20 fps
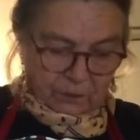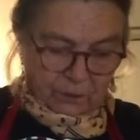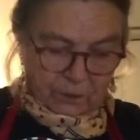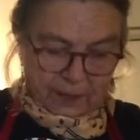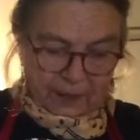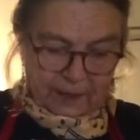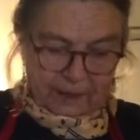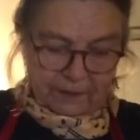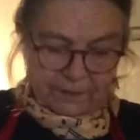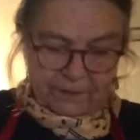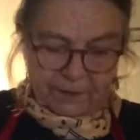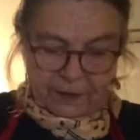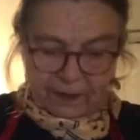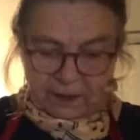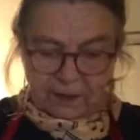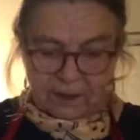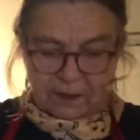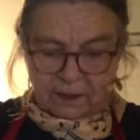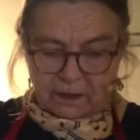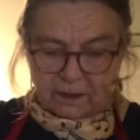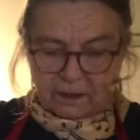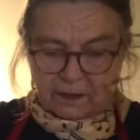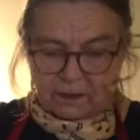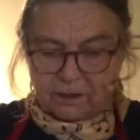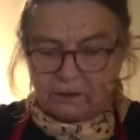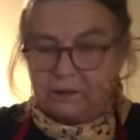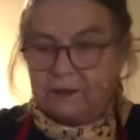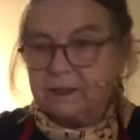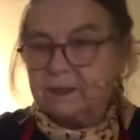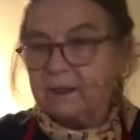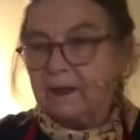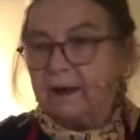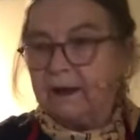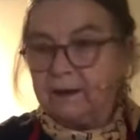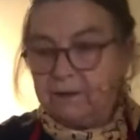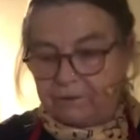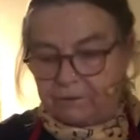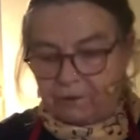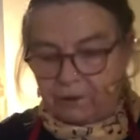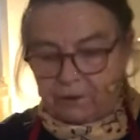we leave this to the
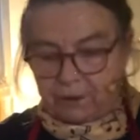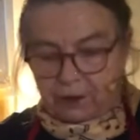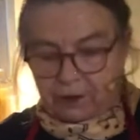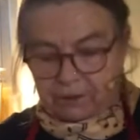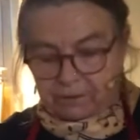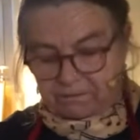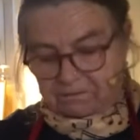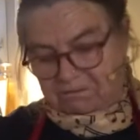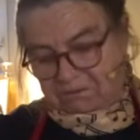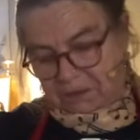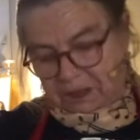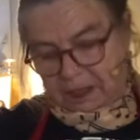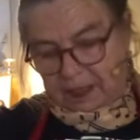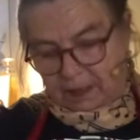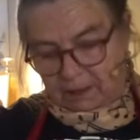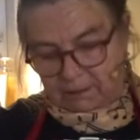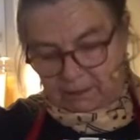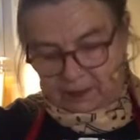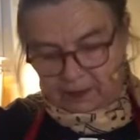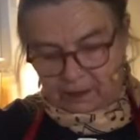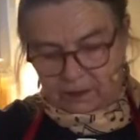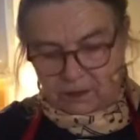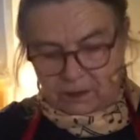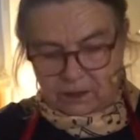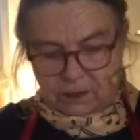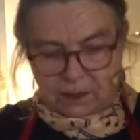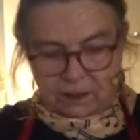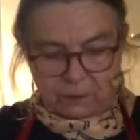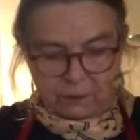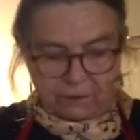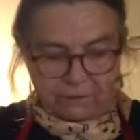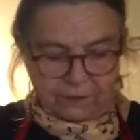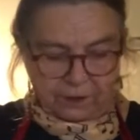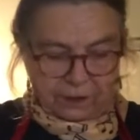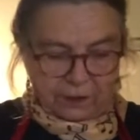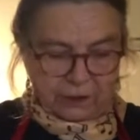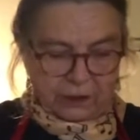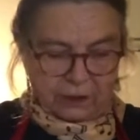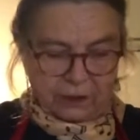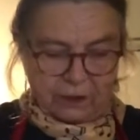side for about 10 minutes until we
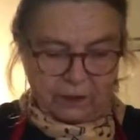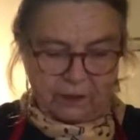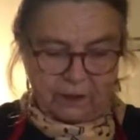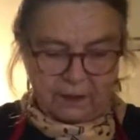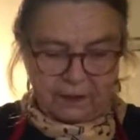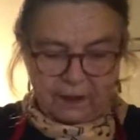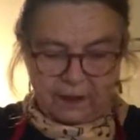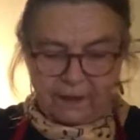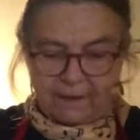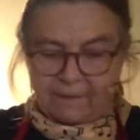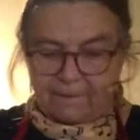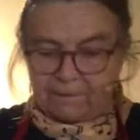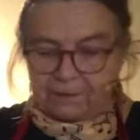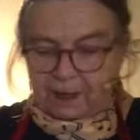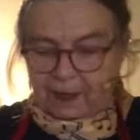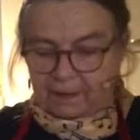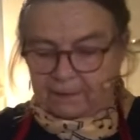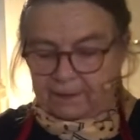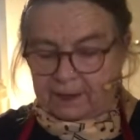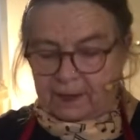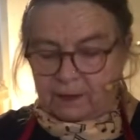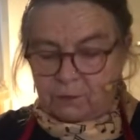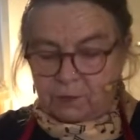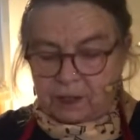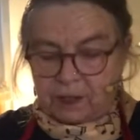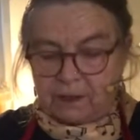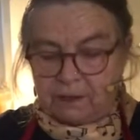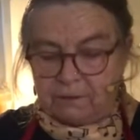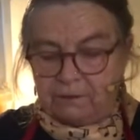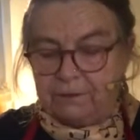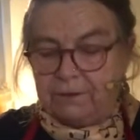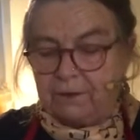finish our chutney, and then we can